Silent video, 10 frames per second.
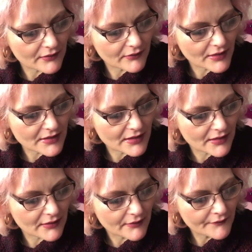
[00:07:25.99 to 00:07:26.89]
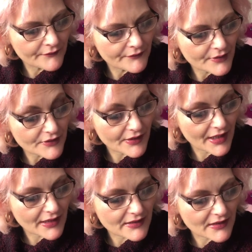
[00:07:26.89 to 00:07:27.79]

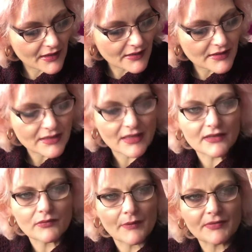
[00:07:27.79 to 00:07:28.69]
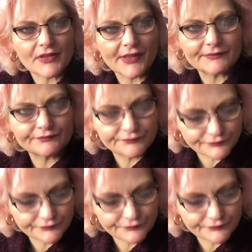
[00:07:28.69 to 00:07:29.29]
1886 website.